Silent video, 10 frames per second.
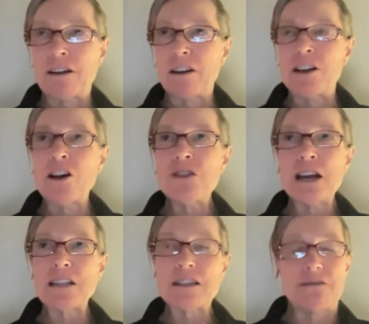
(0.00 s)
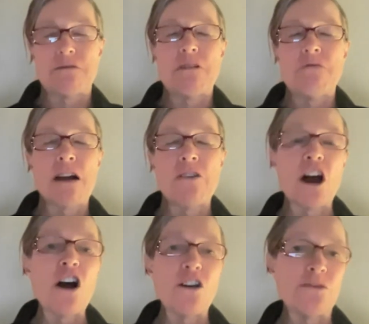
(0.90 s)
And I know that's a
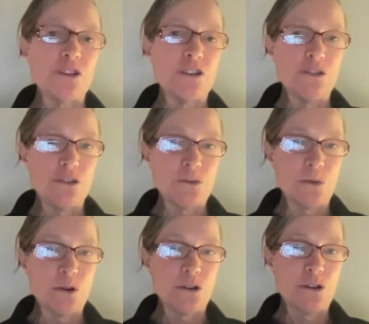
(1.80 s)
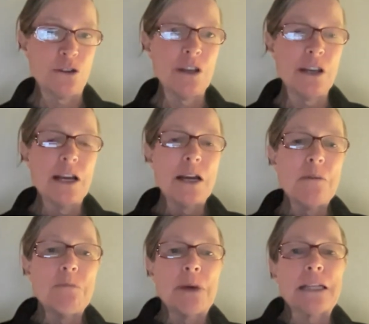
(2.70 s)
rather overused word,
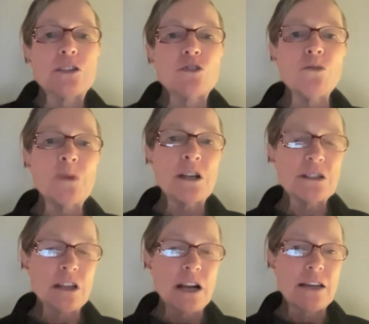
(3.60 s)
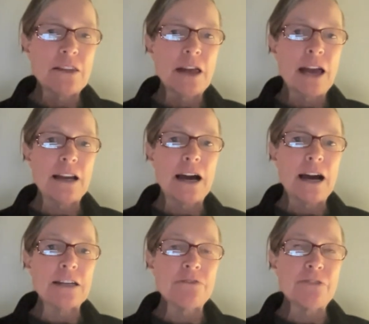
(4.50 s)
but it's almost like that
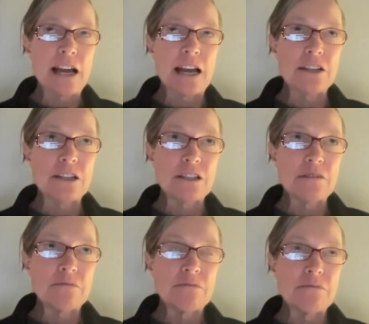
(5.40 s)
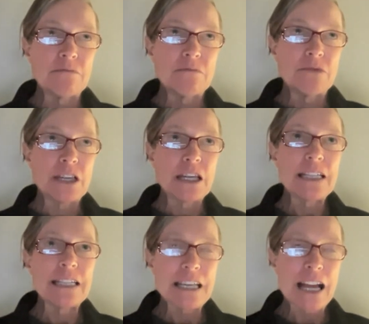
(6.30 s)
artifact
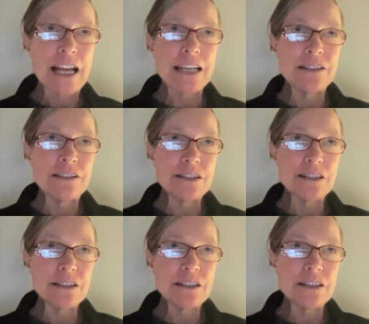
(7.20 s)
contains